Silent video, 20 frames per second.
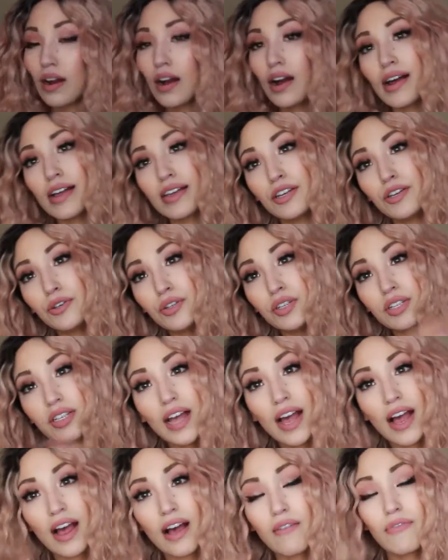I used to
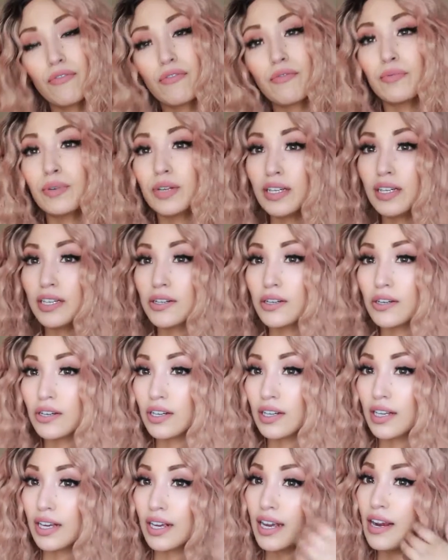have really
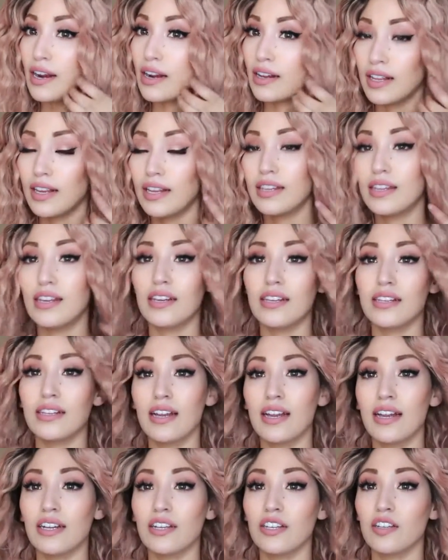curly hair like this
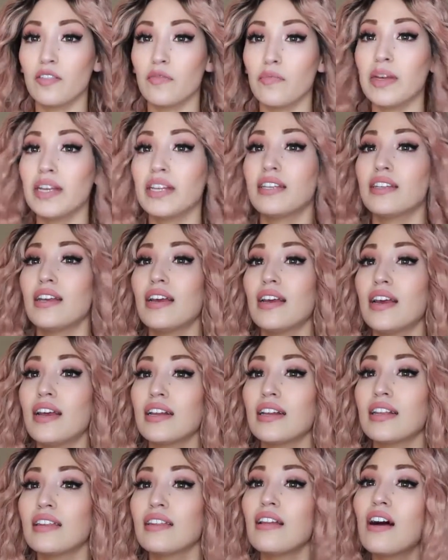and I just miss it and
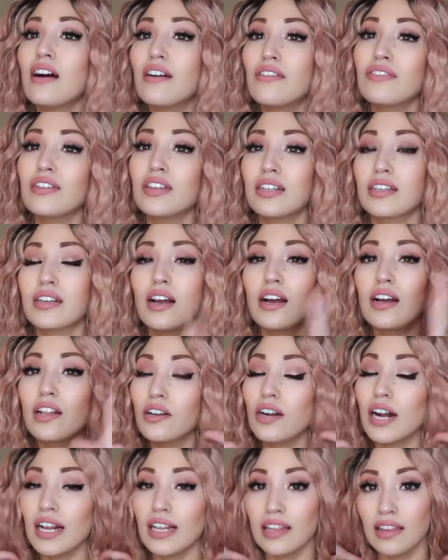I love this
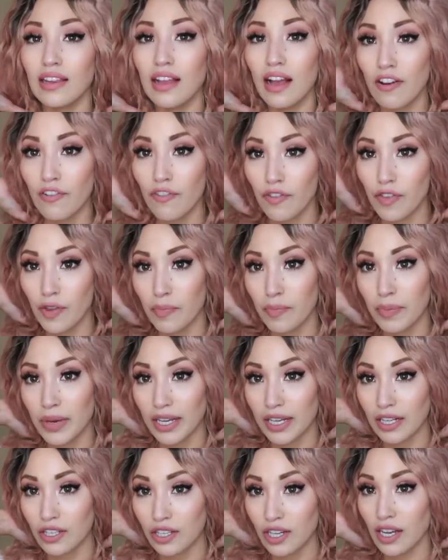color. I love the
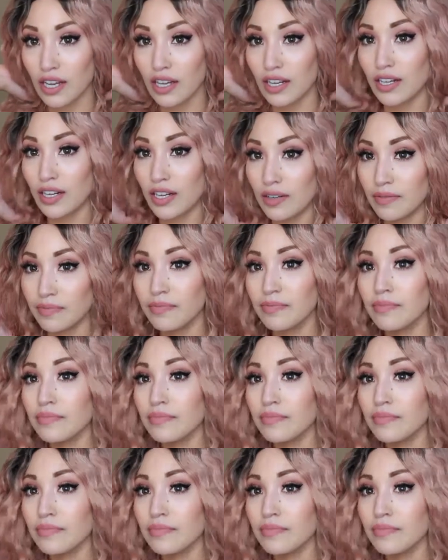peach color.